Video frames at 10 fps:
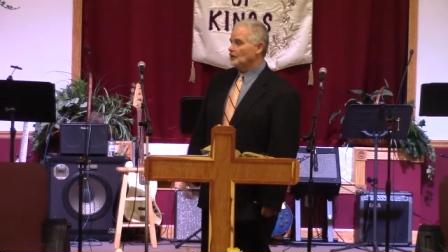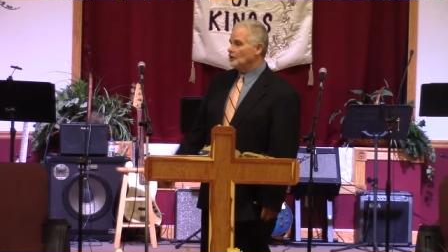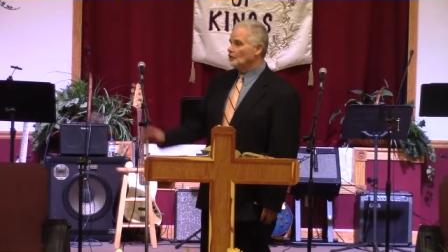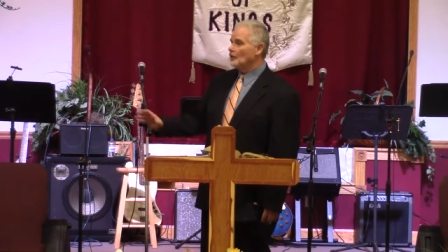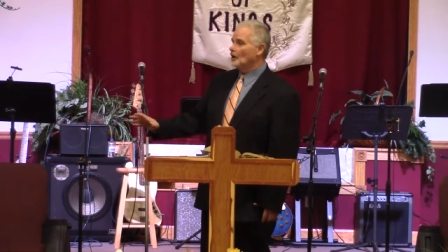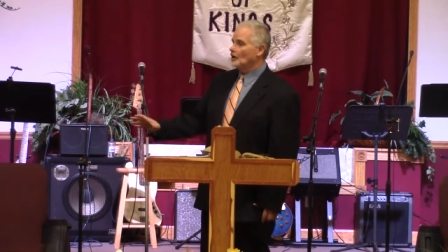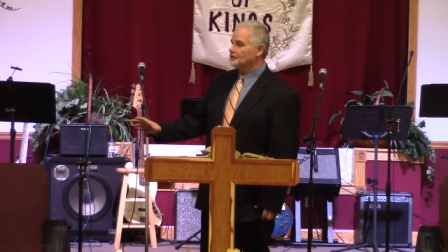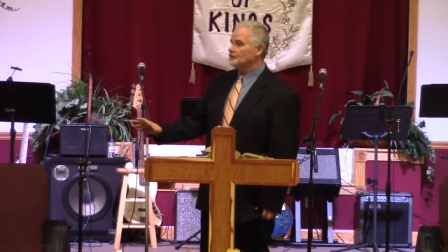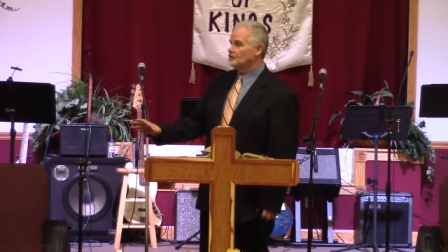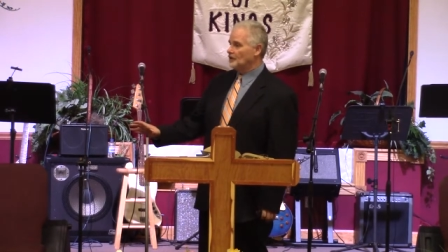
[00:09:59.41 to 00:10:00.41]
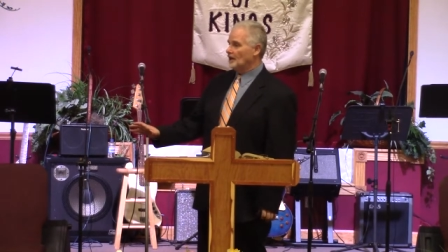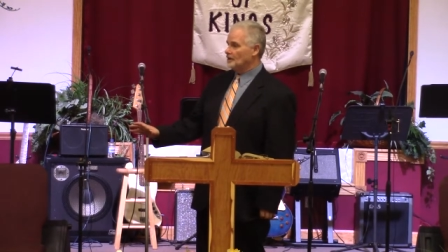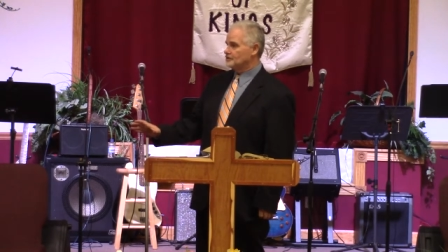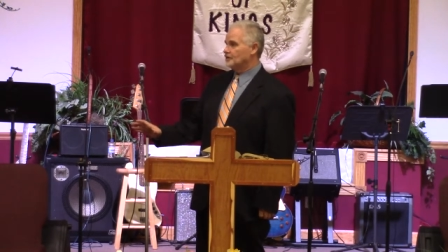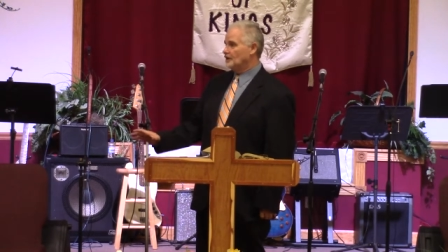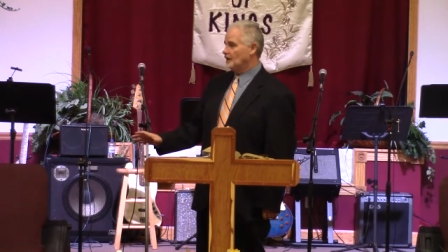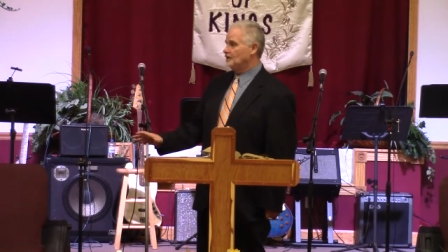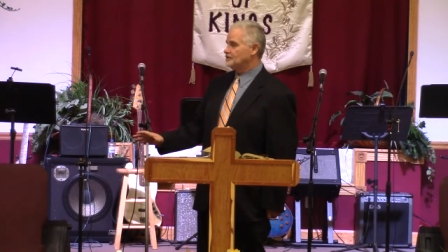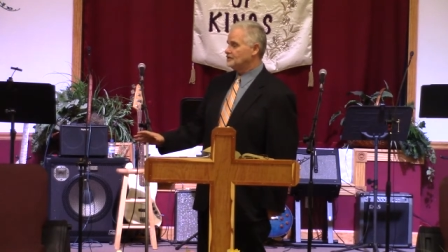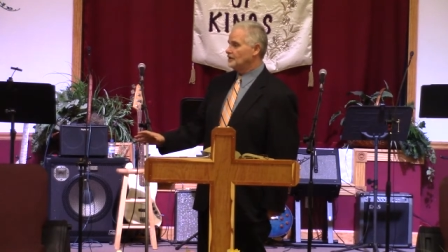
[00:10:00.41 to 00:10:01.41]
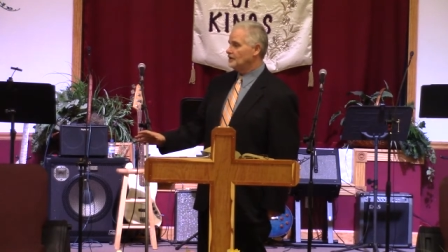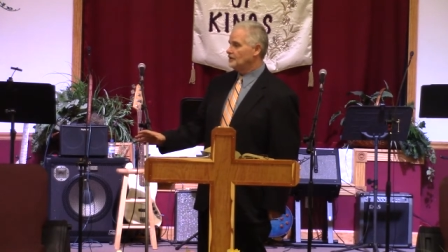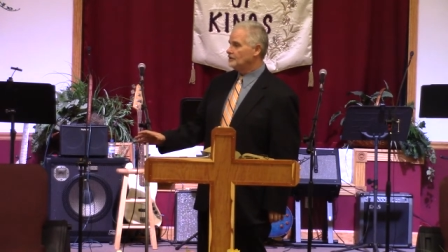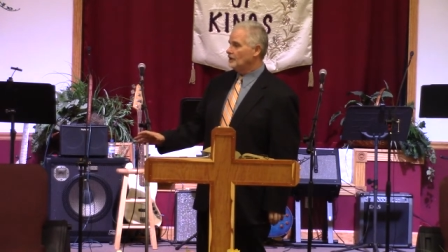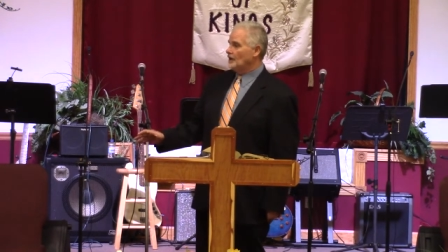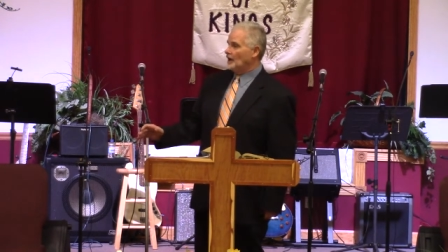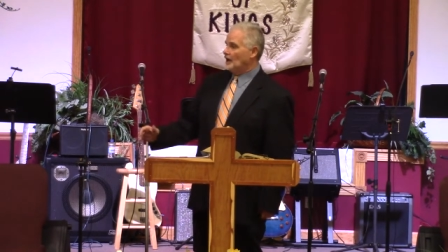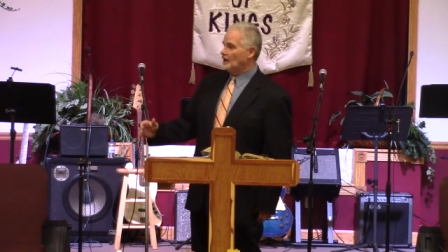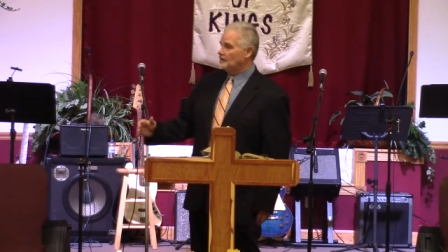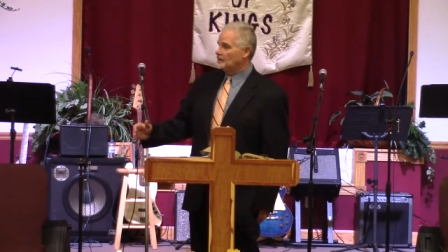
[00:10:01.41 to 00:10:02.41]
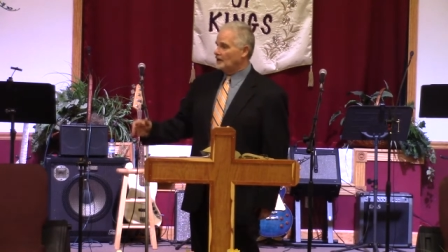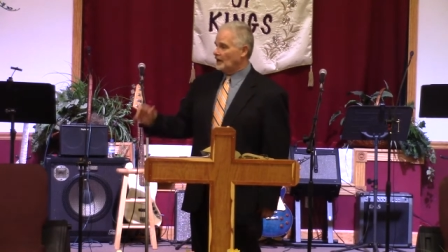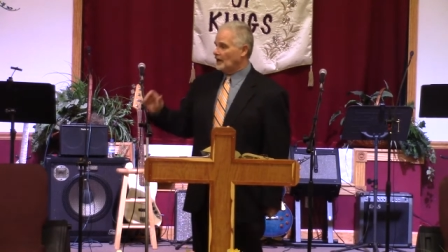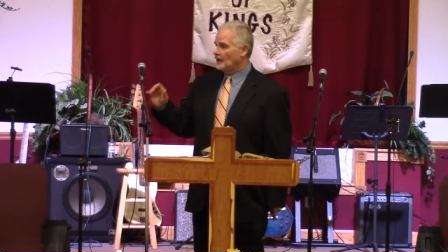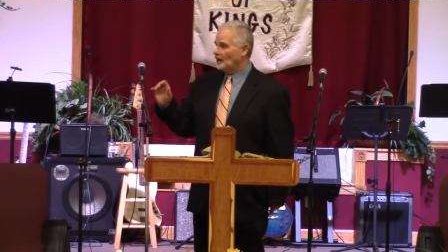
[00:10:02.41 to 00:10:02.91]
Here we are at 2018, and, and